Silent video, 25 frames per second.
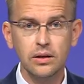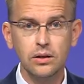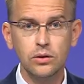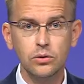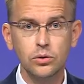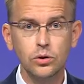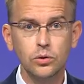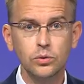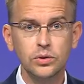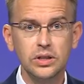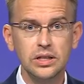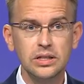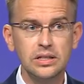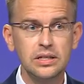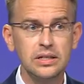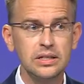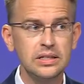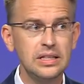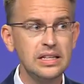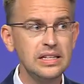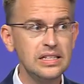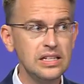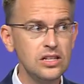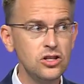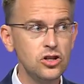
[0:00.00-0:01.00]
You know that the
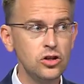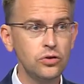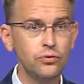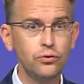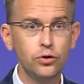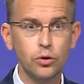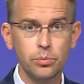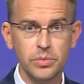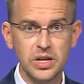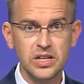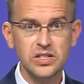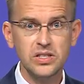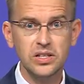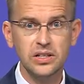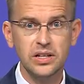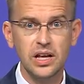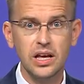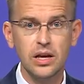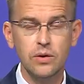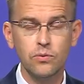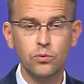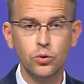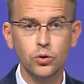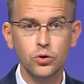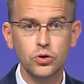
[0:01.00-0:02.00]
decision from
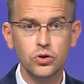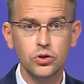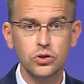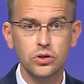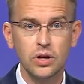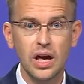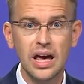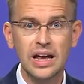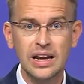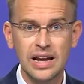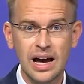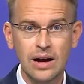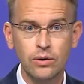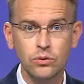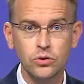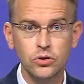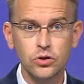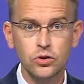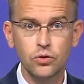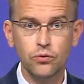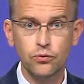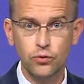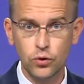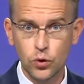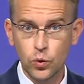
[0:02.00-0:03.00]
yesterday was
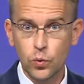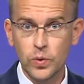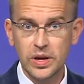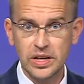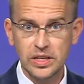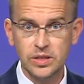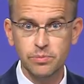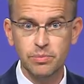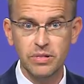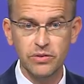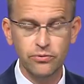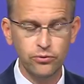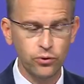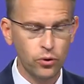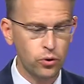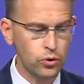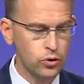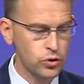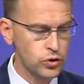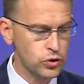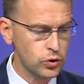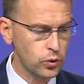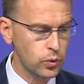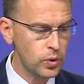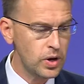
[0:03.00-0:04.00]
announced a few weeks before,
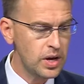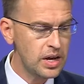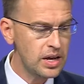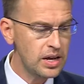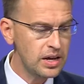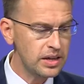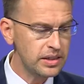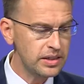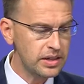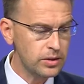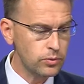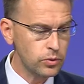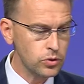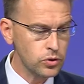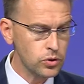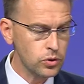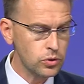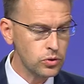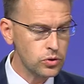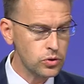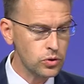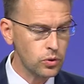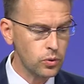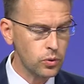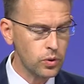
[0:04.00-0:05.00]
so there was
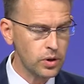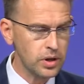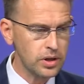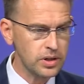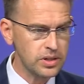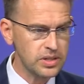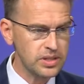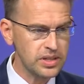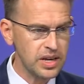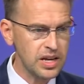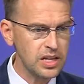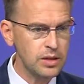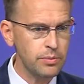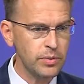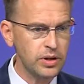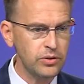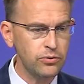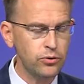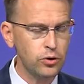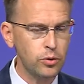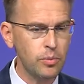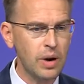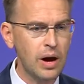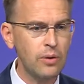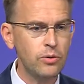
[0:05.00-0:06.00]
also a statement
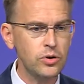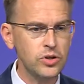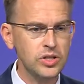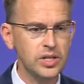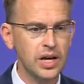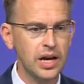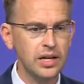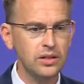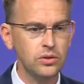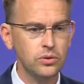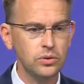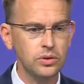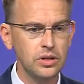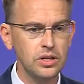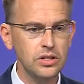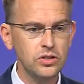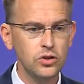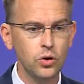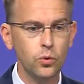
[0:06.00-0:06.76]
from our side on this.